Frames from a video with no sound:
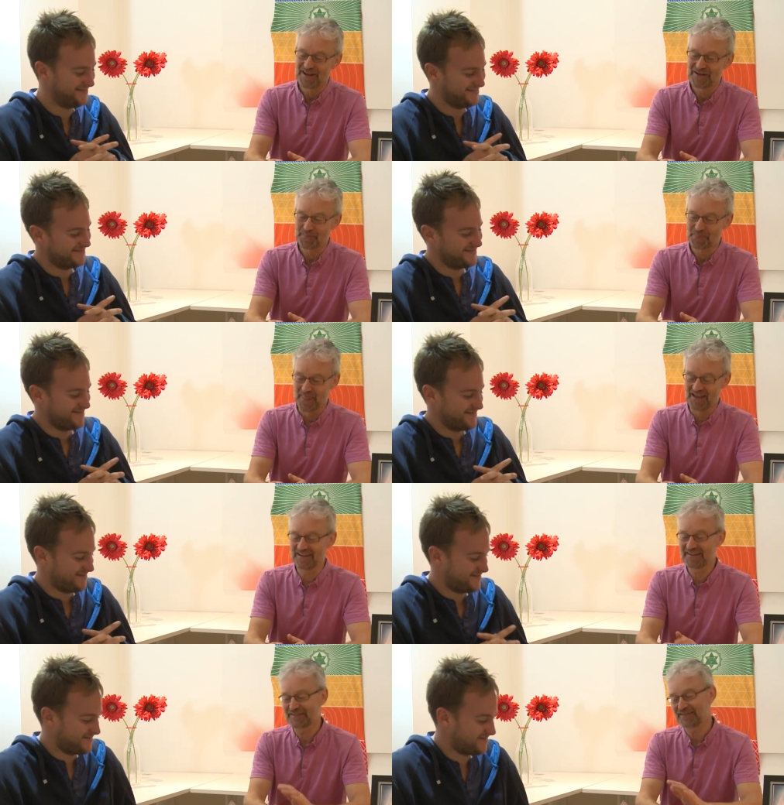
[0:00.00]

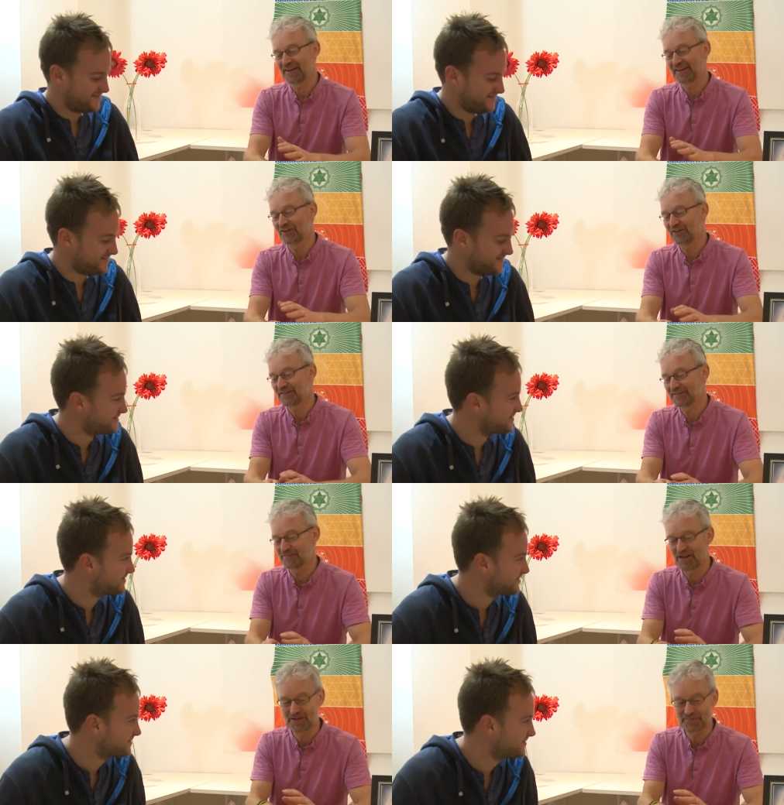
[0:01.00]
Speaker 1: I call
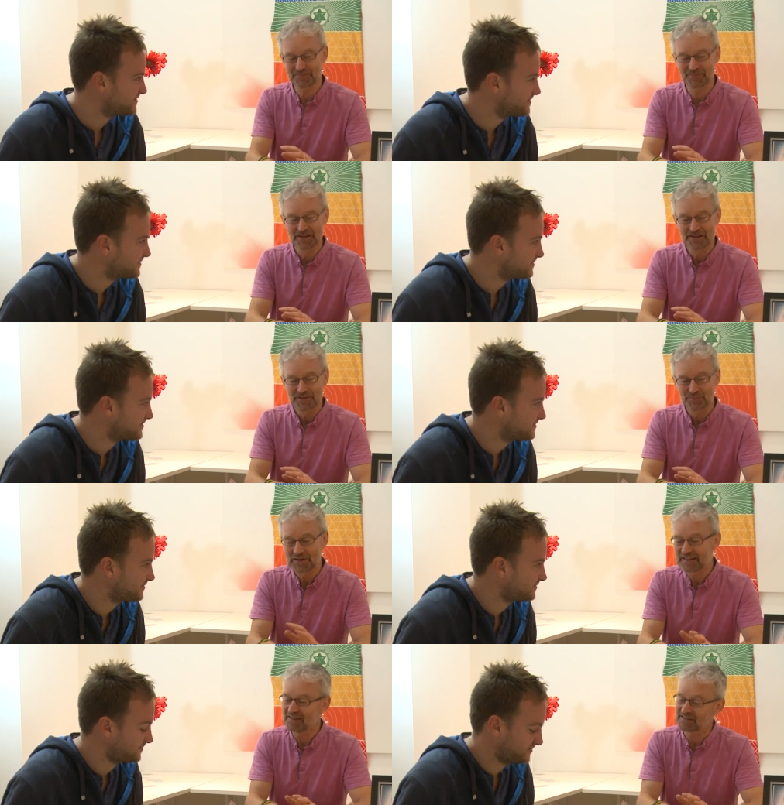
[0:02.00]
it
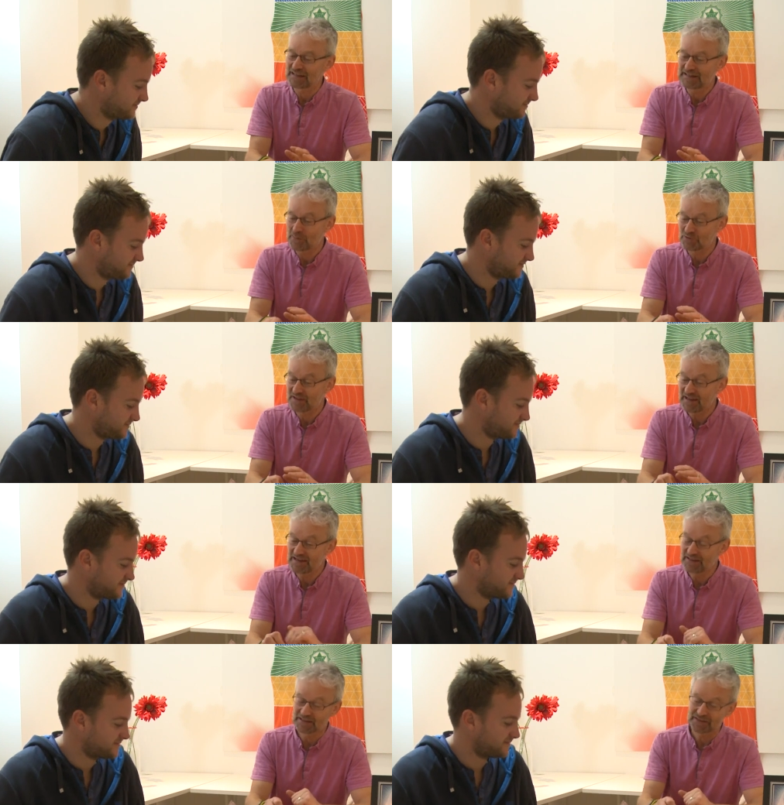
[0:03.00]
Melchizedek Labyrinth
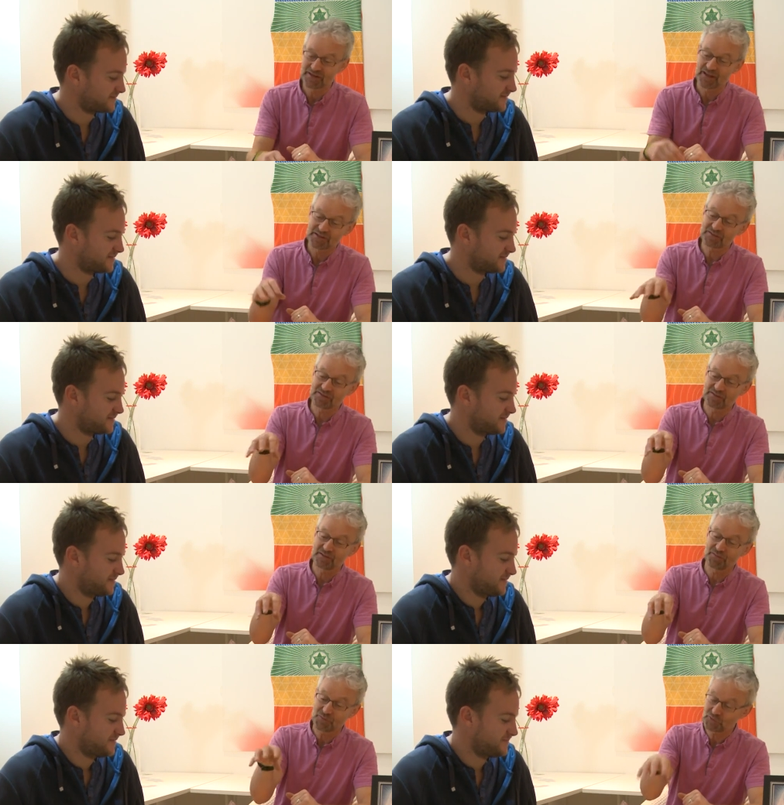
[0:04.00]
Healing, and this is
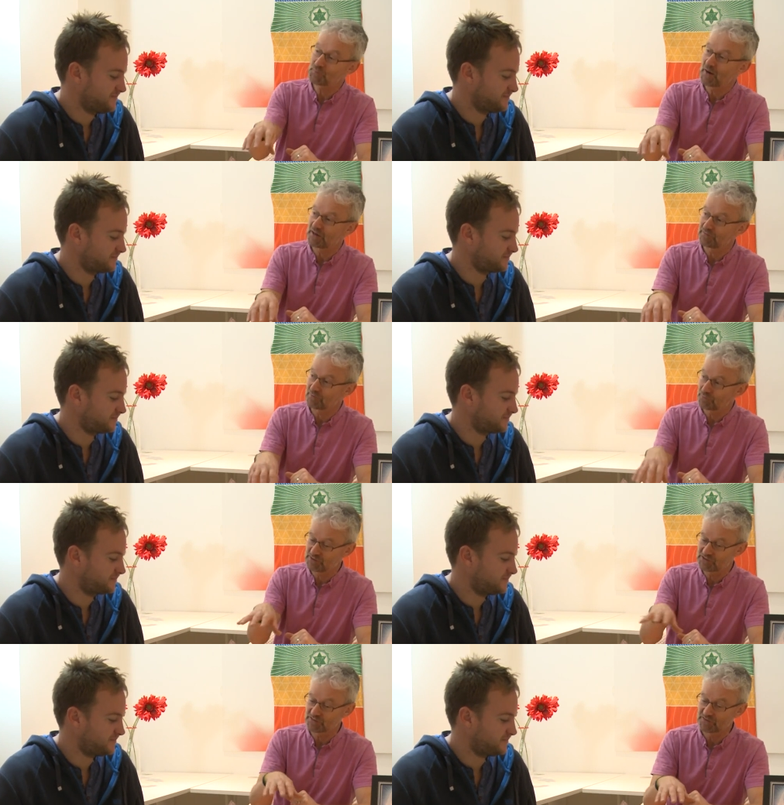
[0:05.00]
the first part of it,
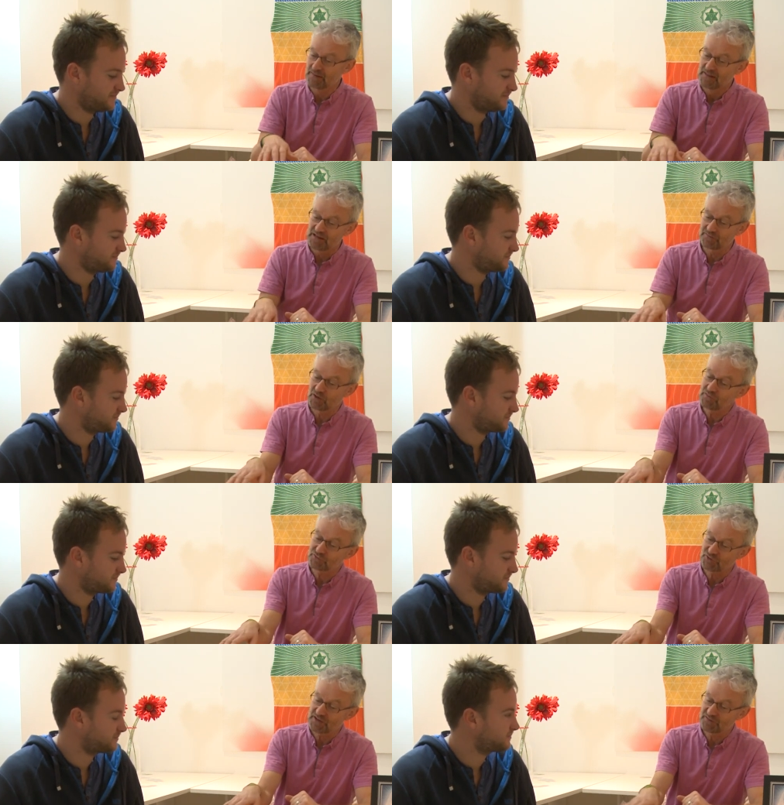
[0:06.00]
which involves
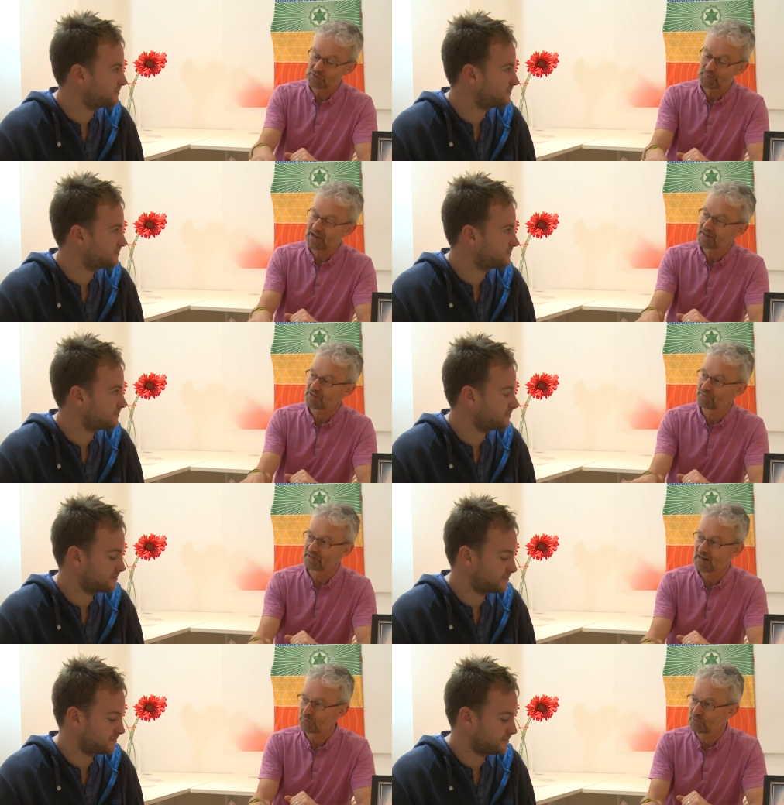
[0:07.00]
tracing the path of the
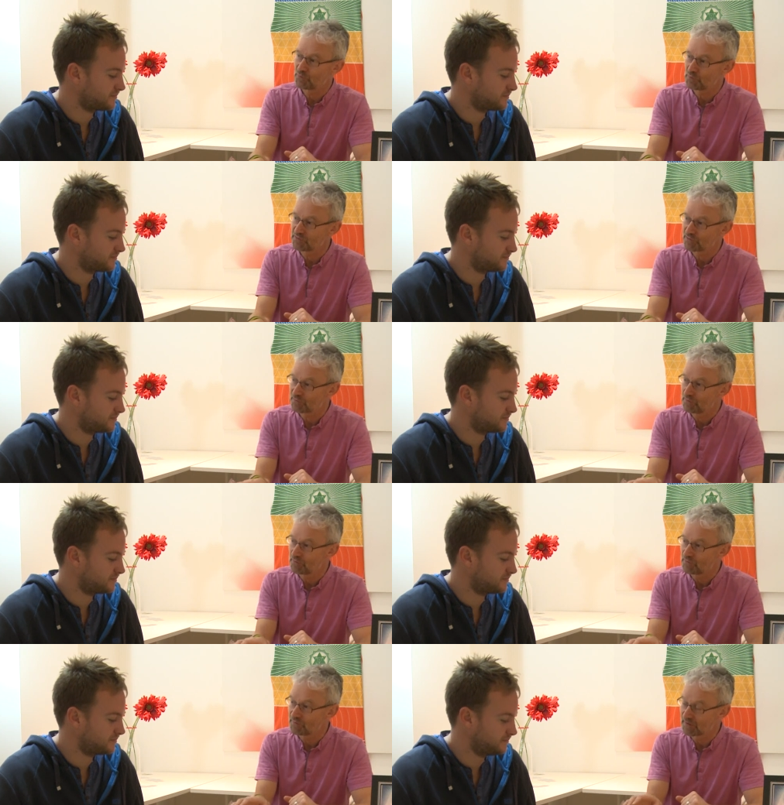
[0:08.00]
labyrinth with your
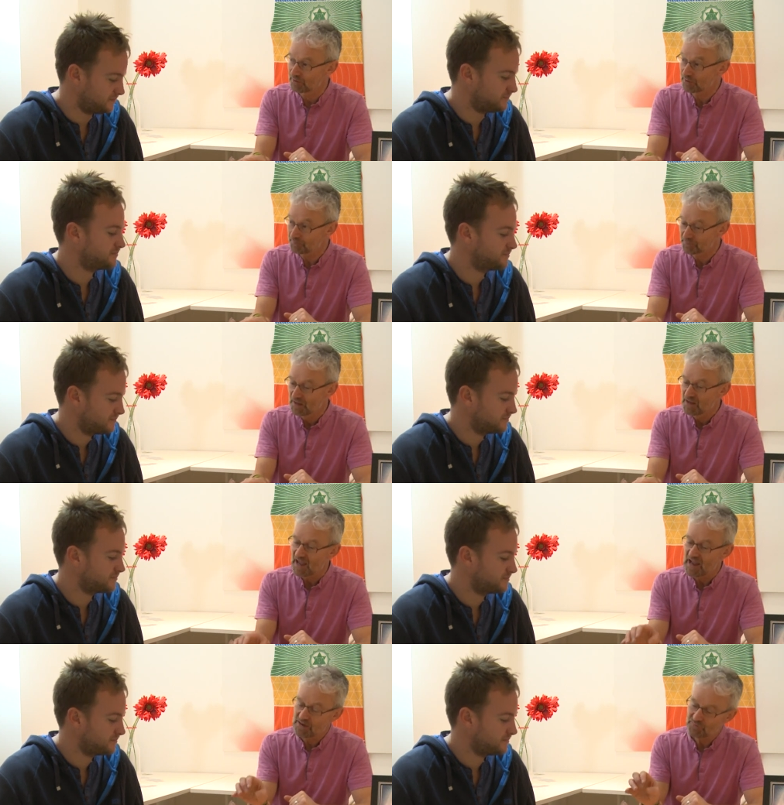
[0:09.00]
finger.
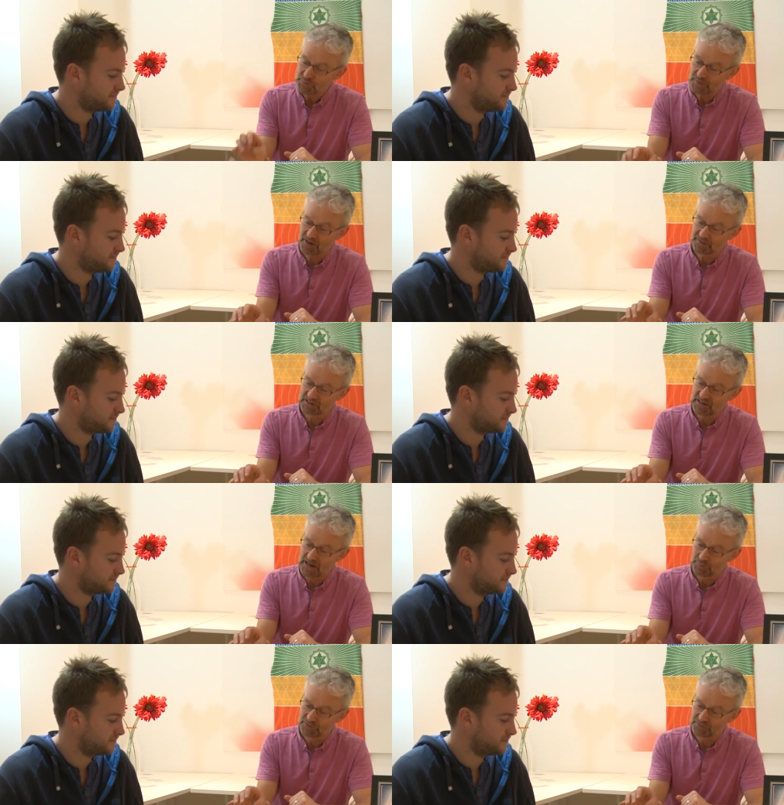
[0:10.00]
Every part of the
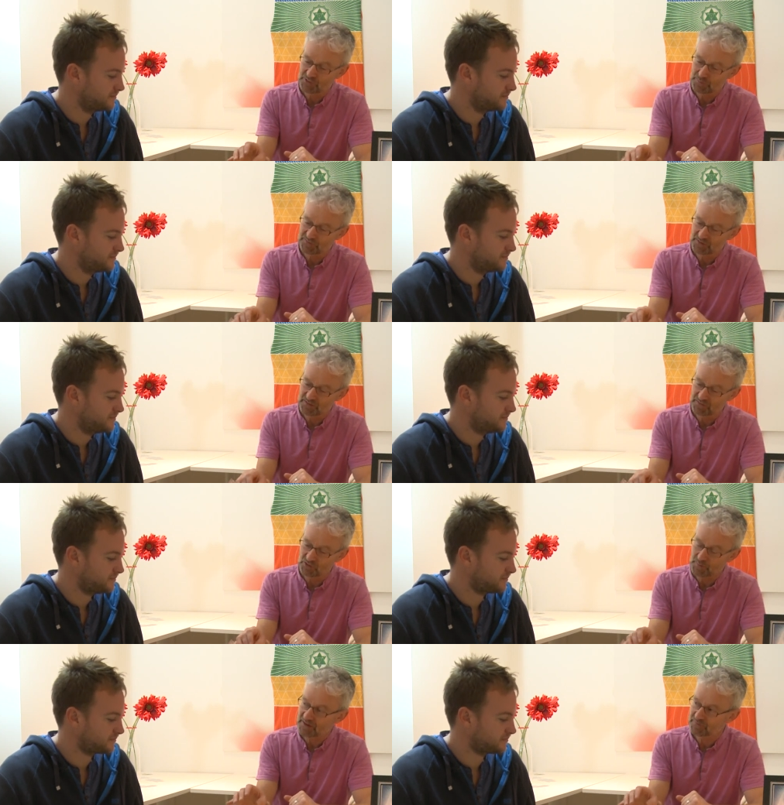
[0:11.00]
labyrinth represents
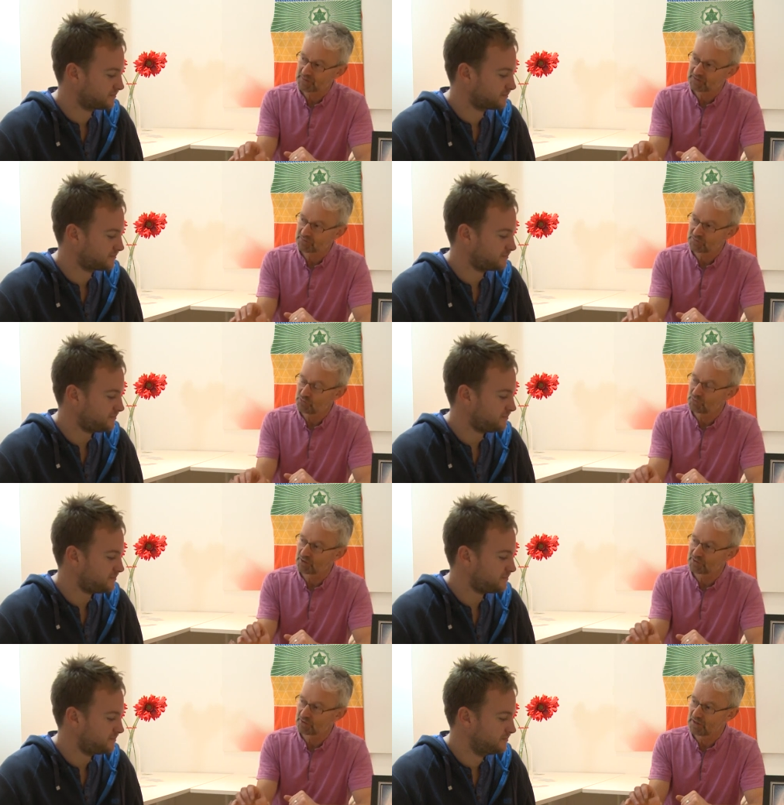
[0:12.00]
some aspect of you
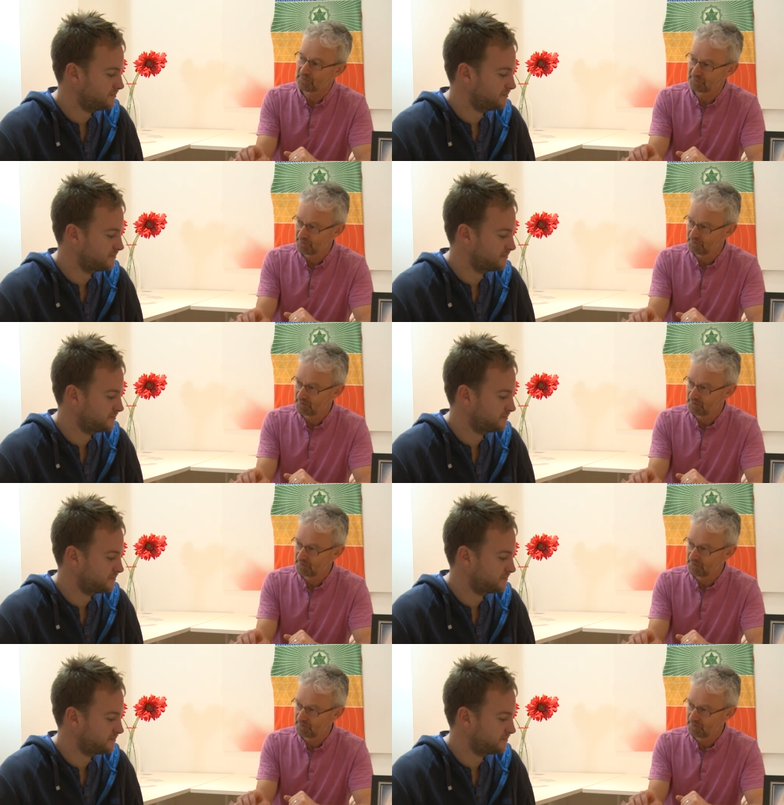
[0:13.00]
or your life.